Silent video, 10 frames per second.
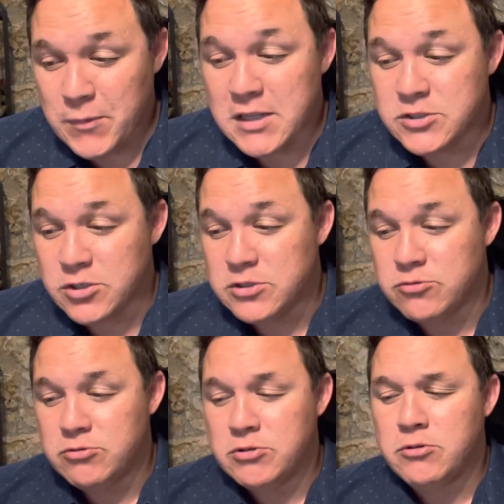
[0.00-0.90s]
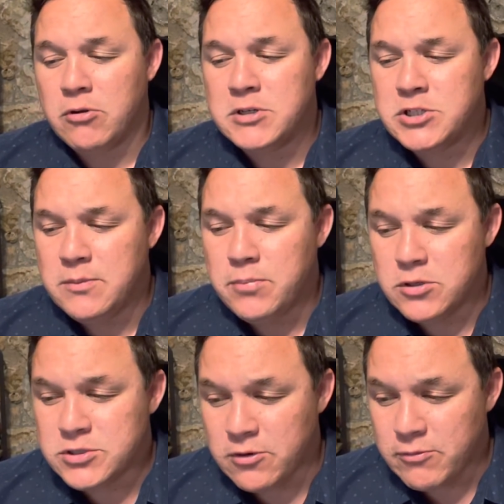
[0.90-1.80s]
And so this was originally
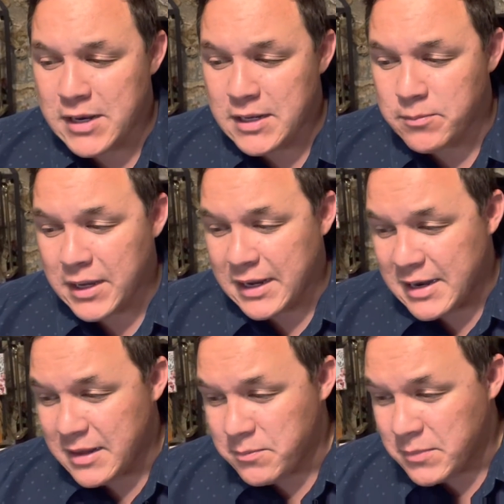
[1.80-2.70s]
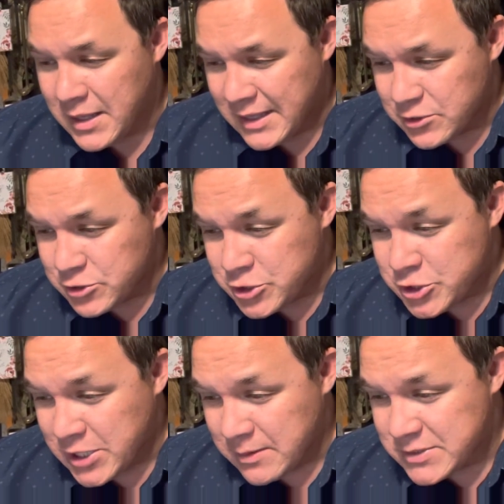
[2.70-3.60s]
posted on Reddit by a guy named
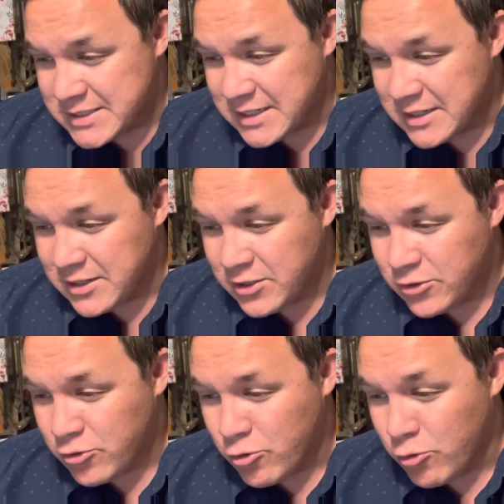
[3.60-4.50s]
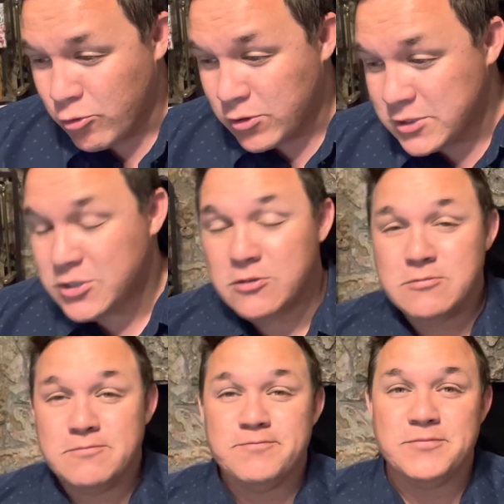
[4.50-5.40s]
Jameson Corazon.